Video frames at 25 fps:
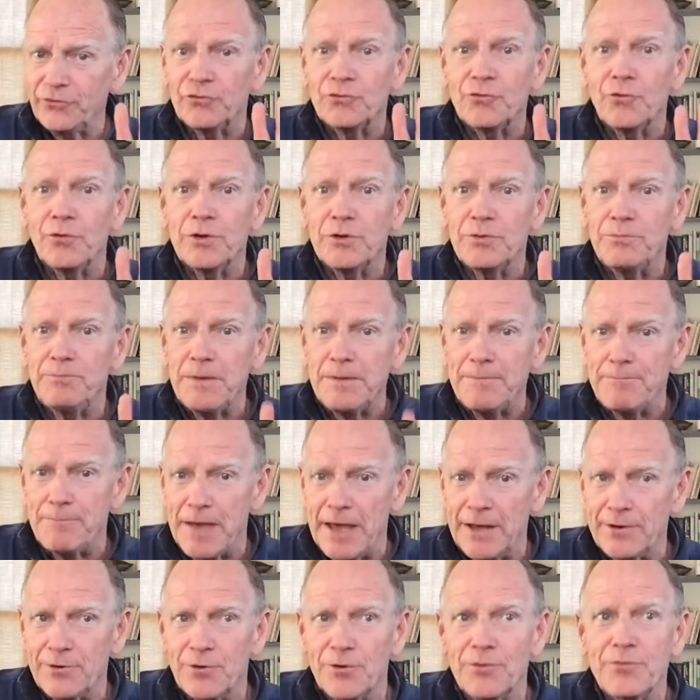is going to be
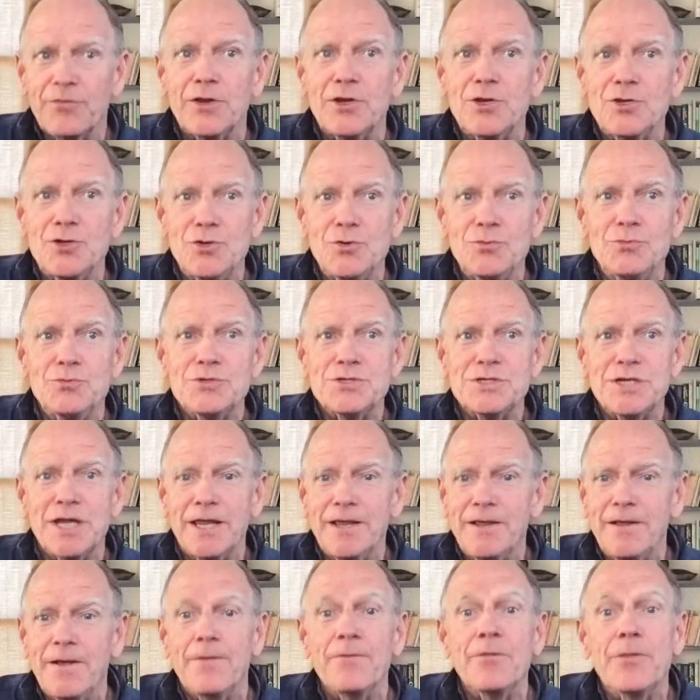better than
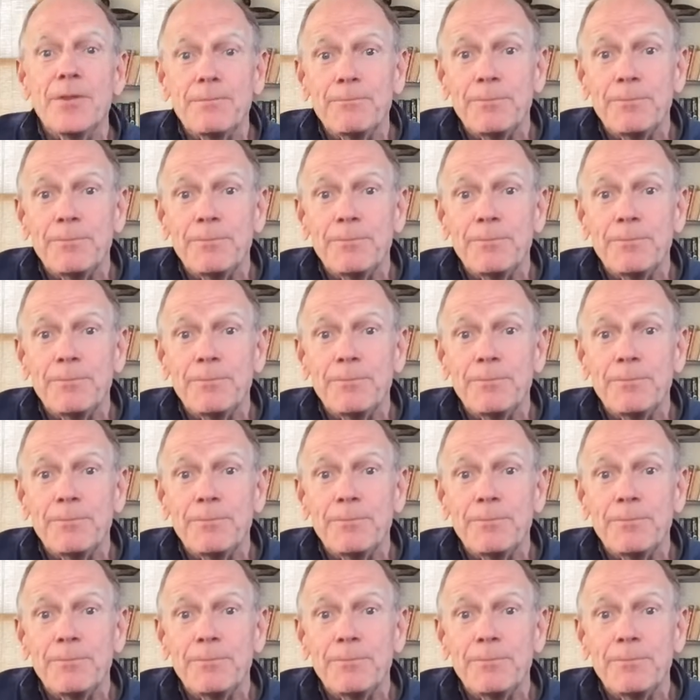using the